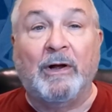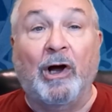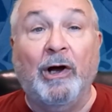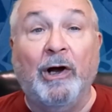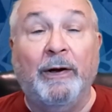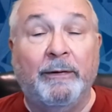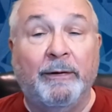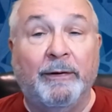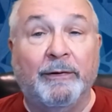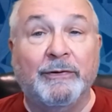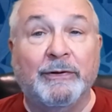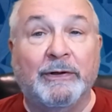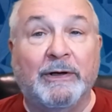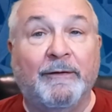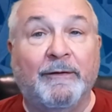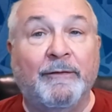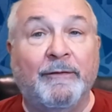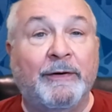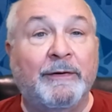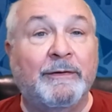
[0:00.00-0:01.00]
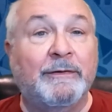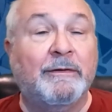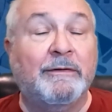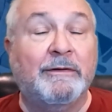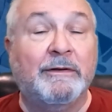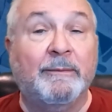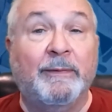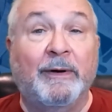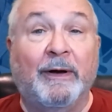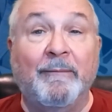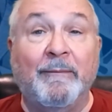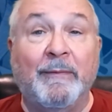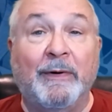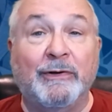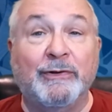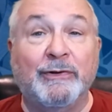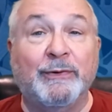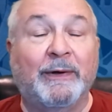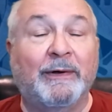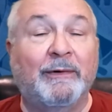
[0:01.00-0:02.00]
Architecture governance is about
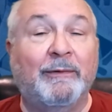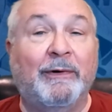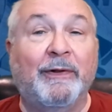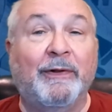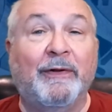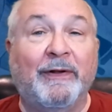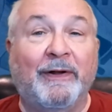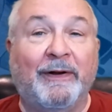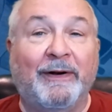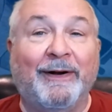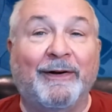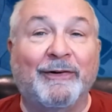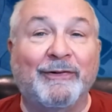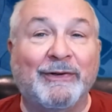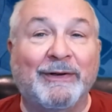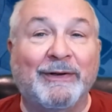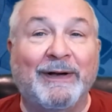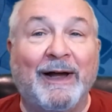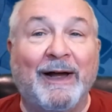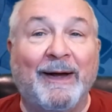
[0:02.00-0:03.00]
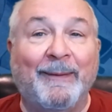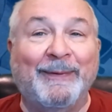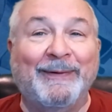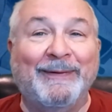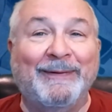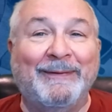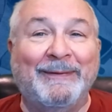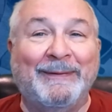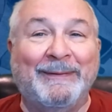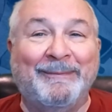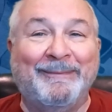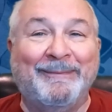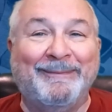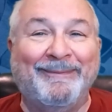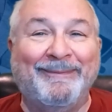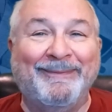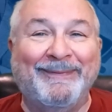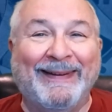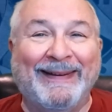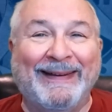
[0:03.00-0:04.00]
measuring whether that actually happened
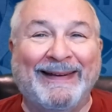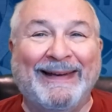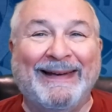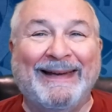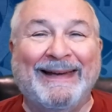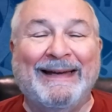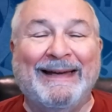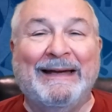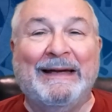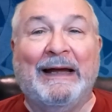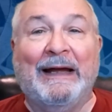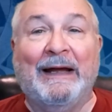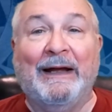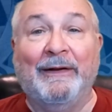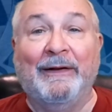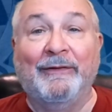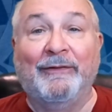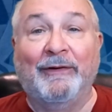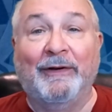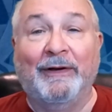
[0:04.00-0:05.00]
and